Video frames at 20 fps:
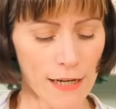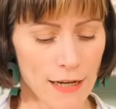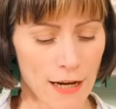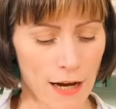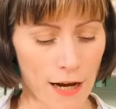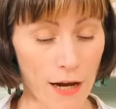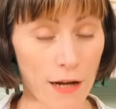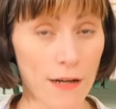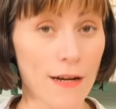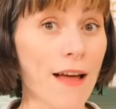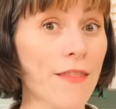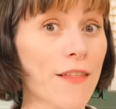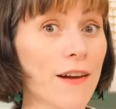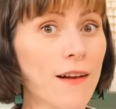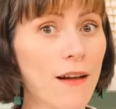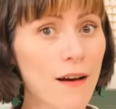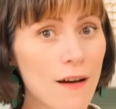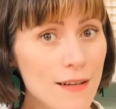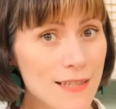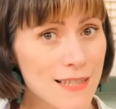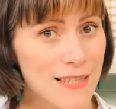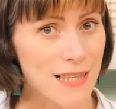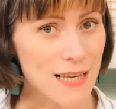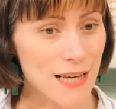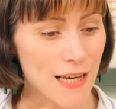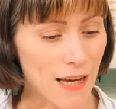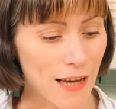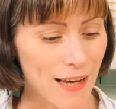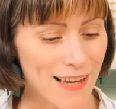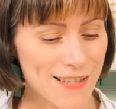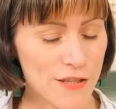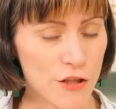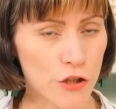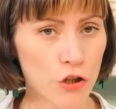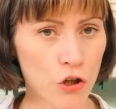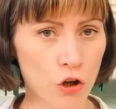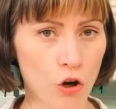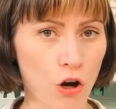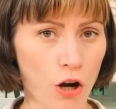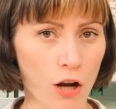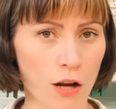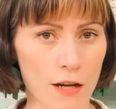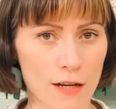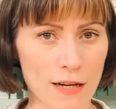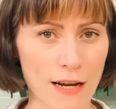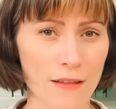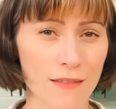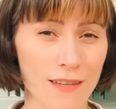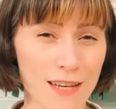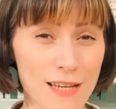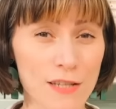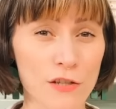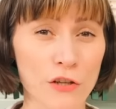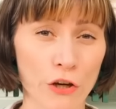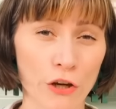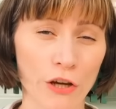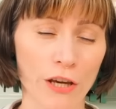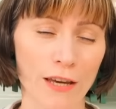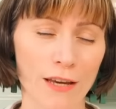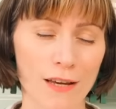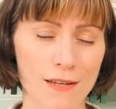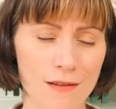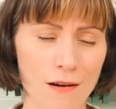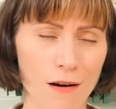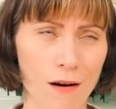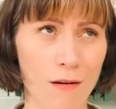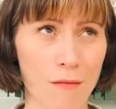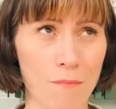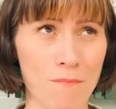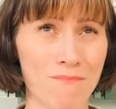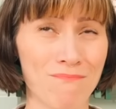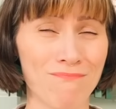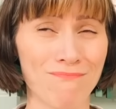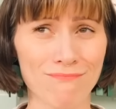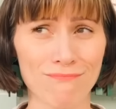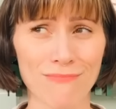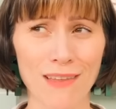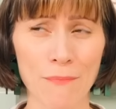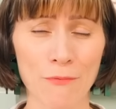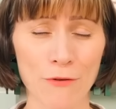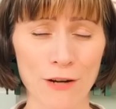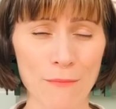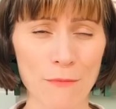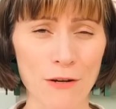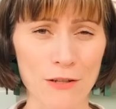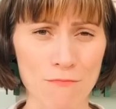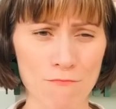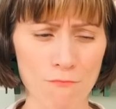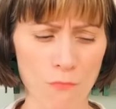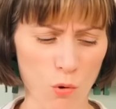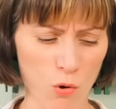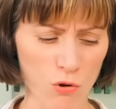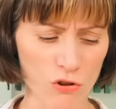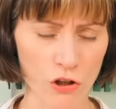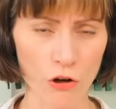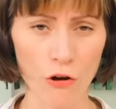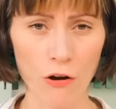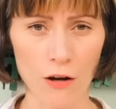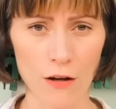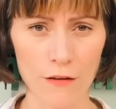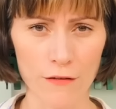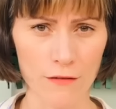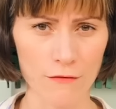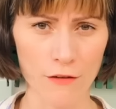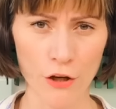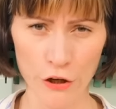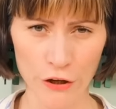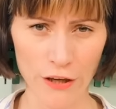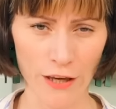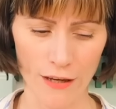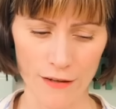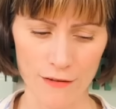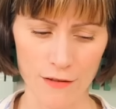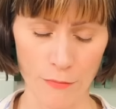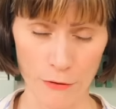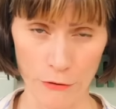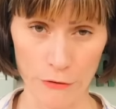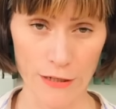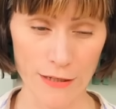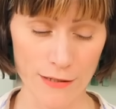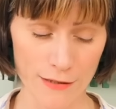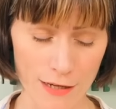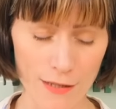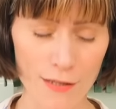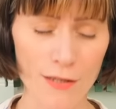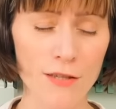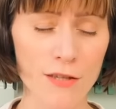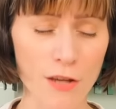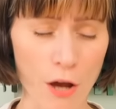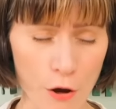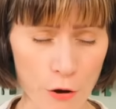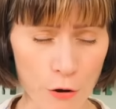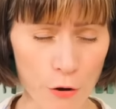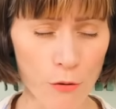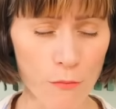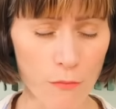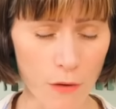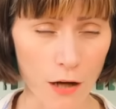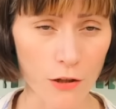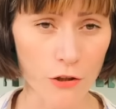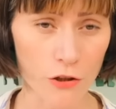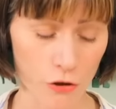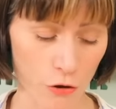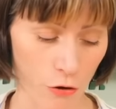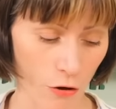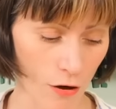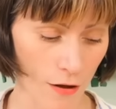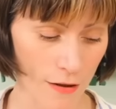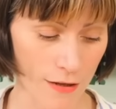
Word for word: Now the last thing is the chocolate. Now these cookies are, they're pretty much more chocolate than cookie, to be honest. There's so much chocolate.